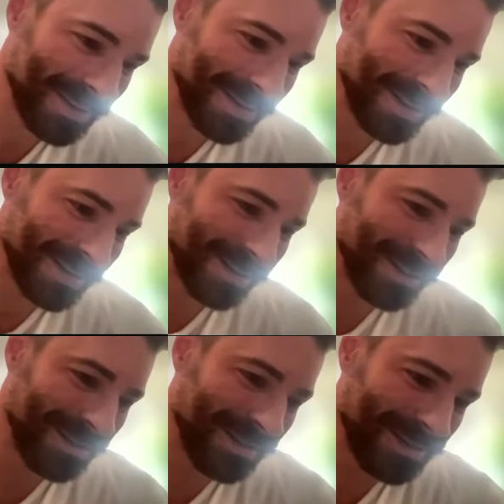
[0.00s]

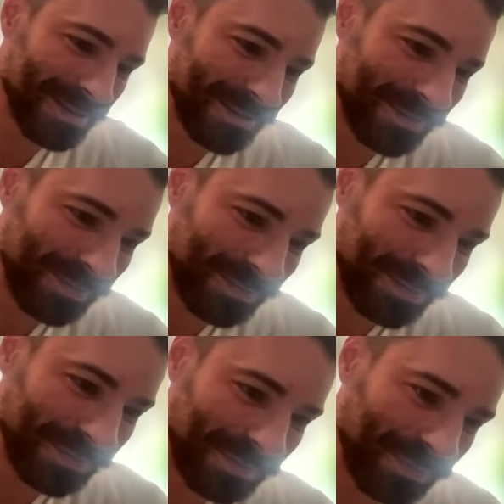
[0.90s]

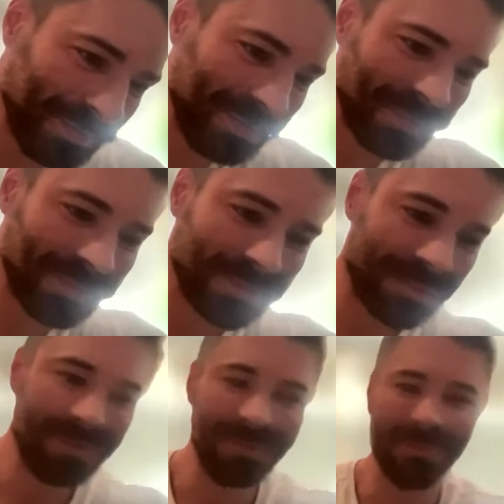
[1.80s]

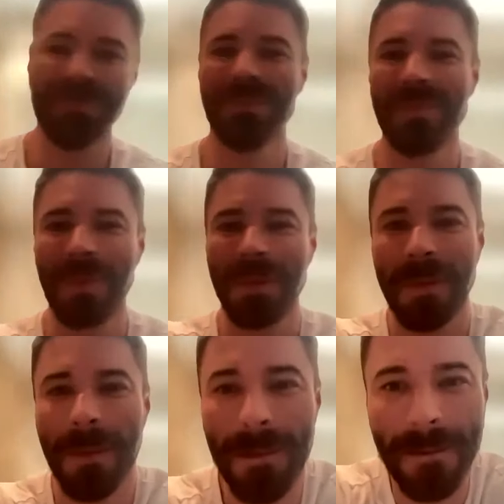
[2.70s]

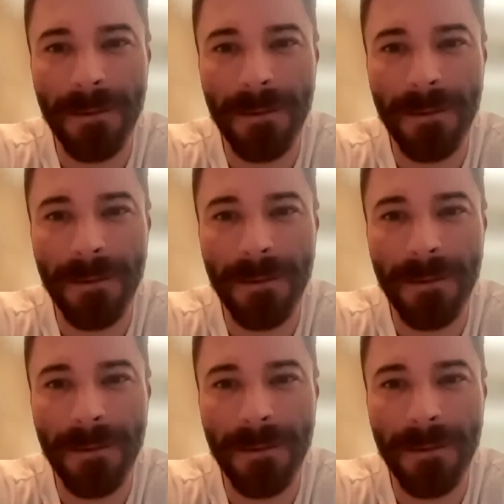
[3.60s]
No words are spoken by the person on screen.